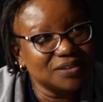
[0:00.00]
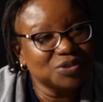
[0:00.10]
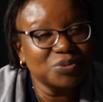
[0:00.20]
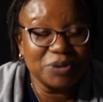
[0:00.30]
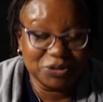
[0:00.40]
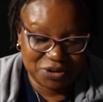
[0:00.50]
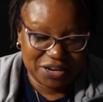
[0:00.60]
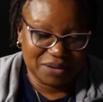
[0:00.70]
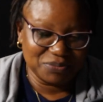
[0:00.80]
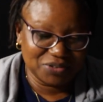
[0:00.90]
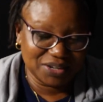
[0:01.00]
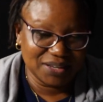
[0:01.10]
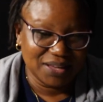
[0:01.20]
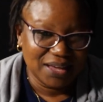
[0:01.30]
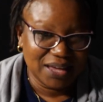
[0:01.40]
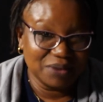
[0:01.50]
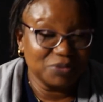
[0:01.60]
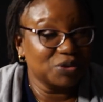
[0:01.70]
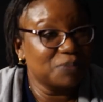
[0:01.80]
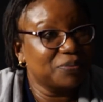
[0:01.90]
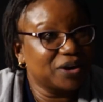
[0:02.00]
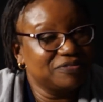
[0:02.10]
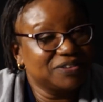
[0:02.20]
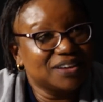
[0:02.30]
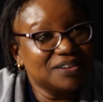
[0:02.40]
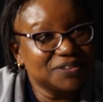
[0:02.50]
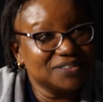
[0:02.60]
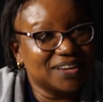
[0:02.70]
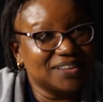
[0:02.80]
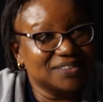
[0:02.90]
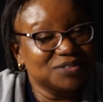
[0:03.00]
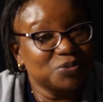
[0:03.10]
So we went on Gumtree and we saw a private advertiser.